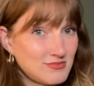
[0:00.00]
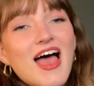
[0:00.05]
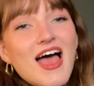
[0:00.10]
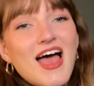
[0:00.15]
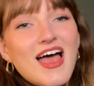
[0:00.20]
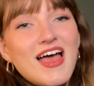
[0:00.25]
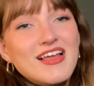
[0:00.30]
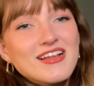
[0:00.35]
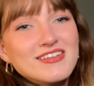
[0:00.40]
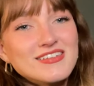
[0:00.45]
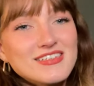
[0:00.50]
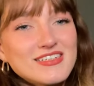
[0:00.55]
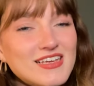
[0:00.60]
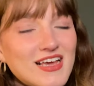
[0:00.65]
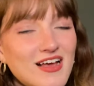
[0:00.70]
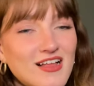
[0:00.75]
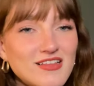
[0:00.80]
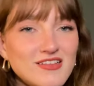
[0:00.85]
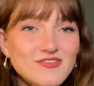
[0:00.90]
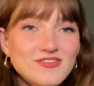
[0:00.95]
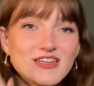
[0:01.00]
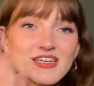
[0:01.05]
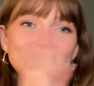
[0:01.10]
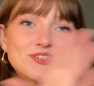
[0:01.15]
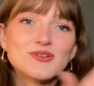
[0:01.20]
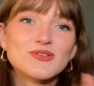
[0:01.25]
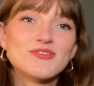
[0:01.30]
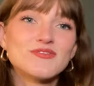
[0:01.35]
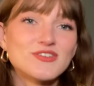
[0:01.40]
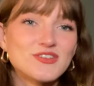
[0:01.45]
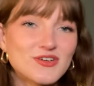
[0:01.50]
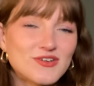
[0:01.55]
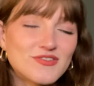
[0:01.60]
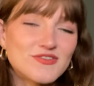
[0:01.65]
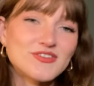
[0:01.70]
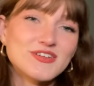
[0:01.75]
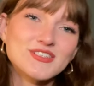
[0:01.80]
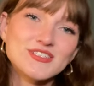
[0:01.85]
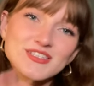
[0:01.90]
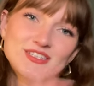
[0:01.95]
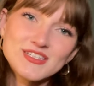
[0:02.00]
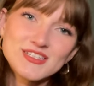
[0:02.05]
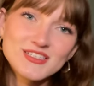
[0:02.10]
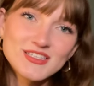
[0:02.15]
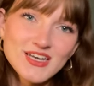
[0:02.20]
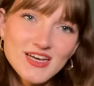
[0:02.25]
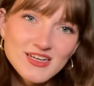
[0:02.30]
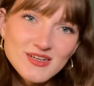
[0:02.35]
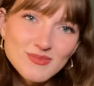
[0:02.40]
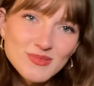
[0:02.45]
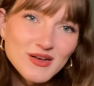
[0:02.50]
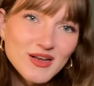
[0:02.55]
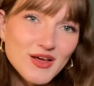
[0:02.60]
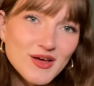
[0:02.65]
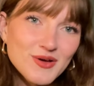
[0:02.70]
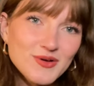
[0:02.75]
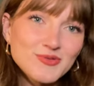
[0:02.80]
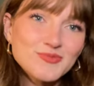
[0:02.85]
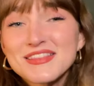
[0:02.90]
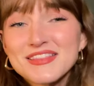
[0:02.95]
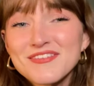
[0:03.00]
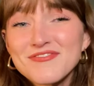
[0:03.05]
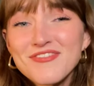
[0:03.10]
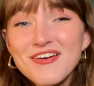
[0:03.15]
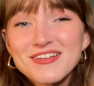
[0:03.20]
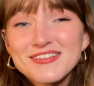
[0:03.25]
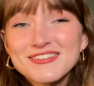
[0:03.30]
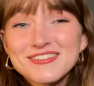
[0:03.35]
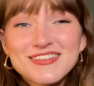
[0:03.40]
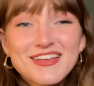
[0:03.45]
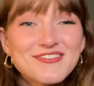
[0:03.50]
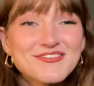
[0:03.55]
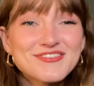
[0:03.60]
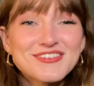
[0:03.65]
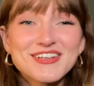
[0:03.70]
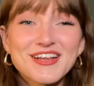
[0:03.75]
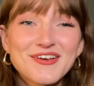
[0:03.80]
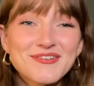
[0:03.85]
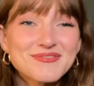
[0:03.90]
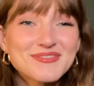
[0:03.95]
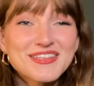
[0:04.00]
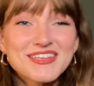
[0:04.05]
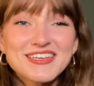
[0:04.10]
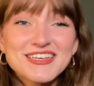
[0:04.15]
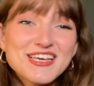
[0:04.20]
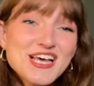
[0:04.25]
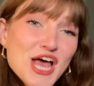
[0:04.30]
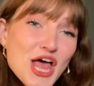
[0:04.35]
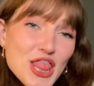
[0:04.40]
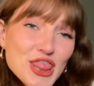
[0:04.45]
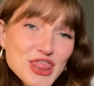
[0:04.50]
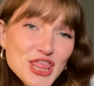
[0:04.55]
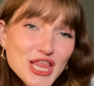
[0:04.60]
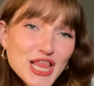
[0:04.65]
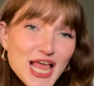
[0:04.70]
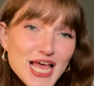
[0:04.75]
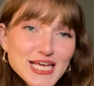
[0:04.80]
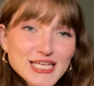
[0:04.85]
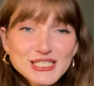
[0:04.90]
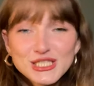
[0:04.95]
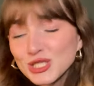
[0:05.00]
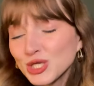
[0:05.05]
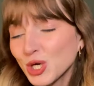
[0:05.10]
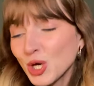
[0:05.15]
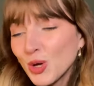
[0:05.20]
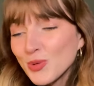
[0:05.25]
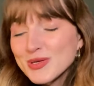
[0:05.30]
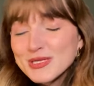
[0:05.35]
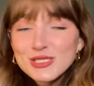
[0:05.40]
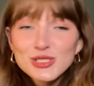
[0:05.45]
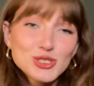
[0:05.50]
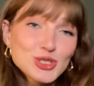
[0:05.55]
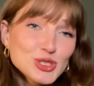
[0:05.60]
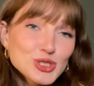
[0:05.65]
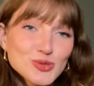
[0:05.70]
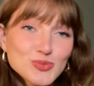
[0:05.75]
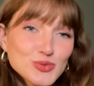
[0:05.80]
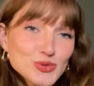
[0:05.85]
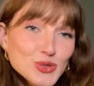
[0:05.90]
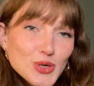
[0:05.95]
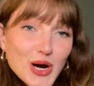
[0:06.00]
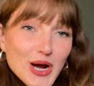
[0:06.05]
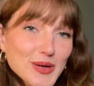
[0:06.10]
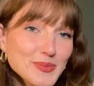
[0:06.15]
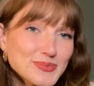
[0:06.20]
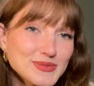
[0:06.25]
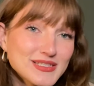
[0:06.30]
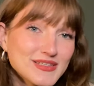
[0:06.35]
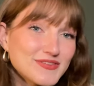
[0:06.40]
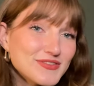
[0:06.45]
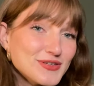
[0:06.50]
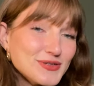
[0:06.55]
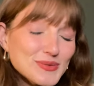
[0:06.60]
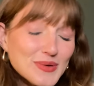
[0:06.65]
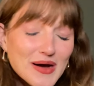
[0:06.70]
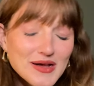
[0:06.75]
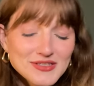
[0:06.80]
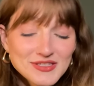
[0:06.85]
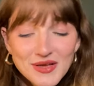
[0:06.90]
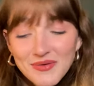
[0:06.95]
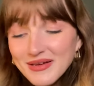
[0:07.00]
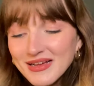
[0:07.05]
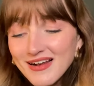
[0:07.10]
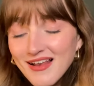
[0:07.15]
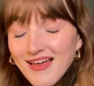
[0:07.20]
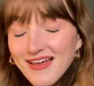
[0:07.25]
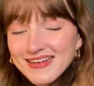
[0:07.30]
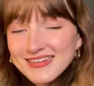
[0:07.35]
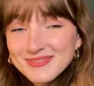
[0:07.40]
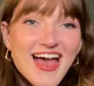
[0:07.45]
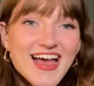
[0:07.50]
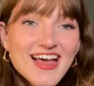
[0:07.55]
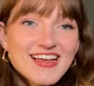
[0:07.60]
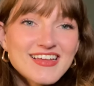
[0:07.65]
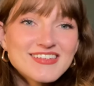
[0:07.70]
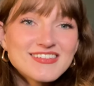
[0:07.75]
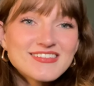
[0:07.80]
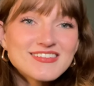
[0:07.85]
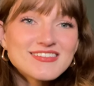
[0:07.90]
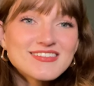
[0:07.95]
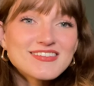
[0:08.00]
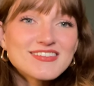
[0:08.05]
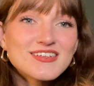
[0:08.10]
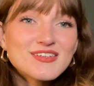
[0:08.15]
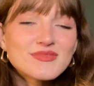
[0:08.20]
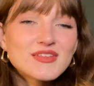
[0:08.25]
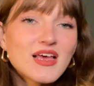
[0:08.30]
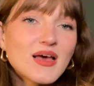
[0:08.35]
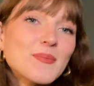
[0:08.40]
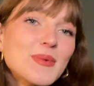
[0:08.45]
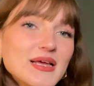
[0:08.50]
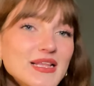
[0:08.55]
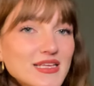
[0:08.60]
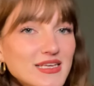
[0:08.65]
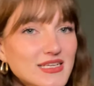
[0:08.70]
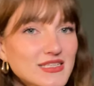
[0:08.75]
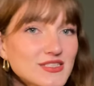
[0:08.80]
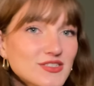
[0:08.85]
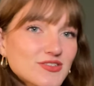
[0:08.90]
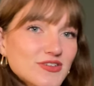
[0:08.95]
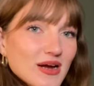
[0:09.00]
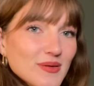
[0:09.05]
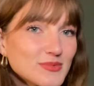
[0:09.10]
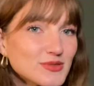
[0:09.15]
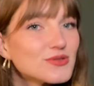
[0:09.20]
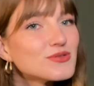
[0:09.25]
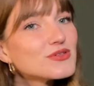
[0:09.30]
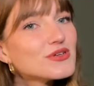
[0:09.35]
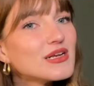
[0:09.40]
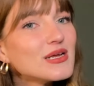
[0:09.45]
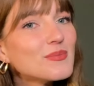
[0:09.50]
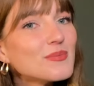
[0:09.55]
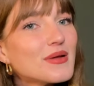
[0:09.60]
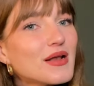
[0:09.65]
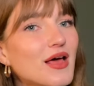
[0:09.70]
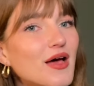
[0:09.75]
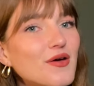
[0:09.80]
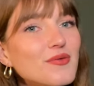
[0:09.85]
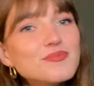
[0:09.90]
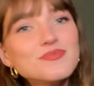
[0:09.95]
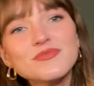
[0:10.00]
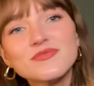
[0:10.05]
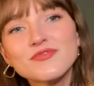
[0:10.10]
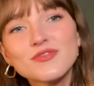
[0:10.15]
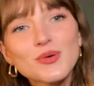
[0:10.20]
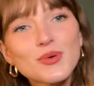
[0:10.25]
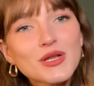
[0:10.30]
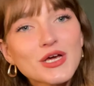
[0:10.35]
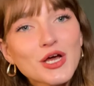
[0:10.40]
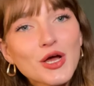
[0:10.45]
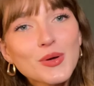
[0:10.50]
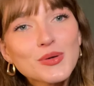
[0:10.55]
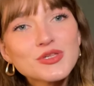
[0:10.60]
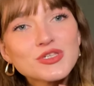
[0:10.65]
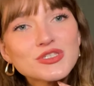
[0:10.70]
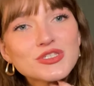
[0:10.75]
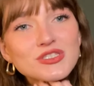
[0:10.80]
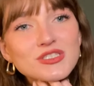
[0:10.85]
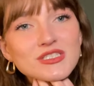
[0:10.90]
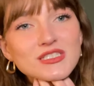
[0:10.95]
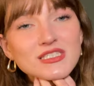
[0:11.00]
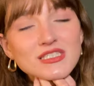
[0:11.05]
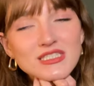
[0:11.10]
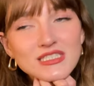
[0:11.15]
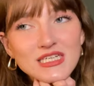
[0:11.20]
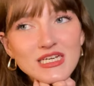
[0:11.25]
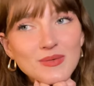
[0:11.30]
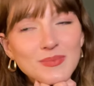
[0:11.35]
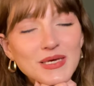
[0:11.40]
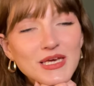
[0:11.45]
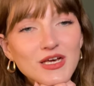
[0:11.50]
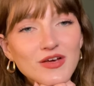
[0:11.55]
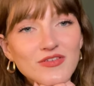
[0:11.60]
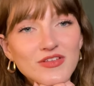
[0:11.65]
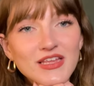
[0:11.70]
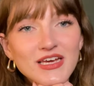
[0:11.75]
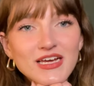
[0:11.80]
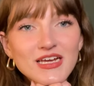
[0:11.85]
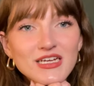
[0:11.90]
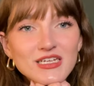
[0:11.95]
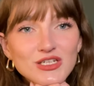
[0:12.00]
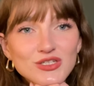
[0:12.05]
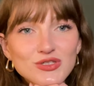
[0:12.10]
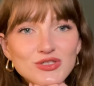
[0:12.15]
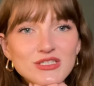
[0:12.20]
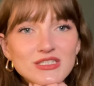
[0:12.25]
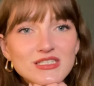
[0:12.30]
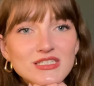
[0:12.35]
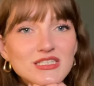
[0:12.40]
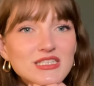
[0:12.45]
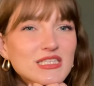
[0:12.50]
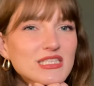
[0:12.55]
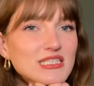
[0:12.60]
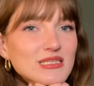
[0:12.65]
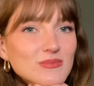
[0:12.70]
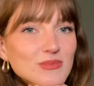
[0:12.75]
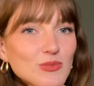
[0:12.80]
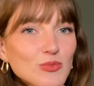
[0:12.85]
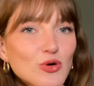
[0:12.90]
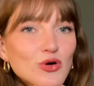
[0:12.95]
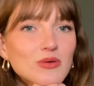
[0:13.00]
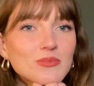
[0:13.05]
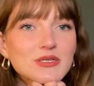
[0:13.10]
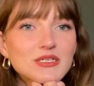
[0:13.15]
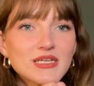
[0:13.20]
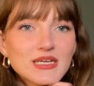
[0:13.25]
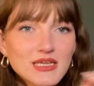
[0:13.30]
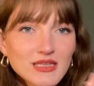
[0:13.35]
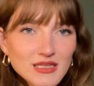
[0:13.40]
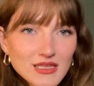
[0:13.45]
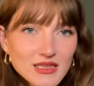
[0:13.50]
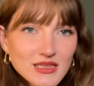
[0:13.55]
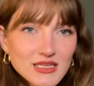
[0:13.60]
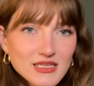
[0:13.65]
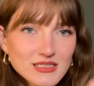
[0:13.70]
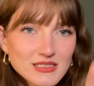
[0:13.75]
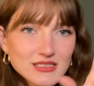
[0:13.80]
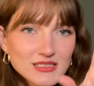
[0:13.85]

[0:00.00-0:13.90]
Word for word: And yeah, I'll have linked all the photographers and the designer below. The fun stuff, you know, the, the likes, the comments, the subscribes if you are so inclined. And yeah, my Instagram is also linked below if you want to go and sneak a peek over there. Usually it's a little bit more up to date than this.